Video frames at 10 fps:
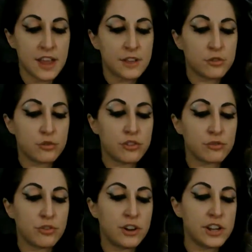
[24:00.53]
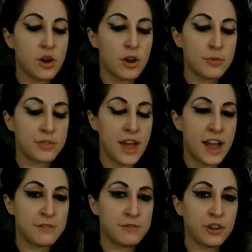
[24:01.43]
So just really going with that.
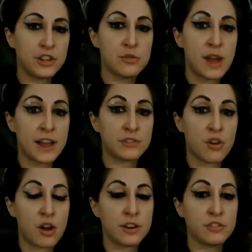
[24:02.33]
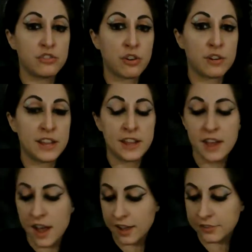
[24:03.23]
I feel like you guys are on a journey,
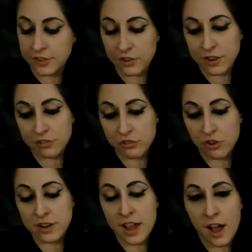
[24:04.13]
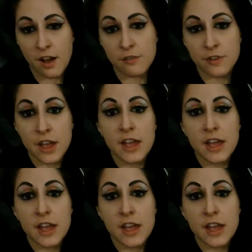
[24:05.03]
a serious journey of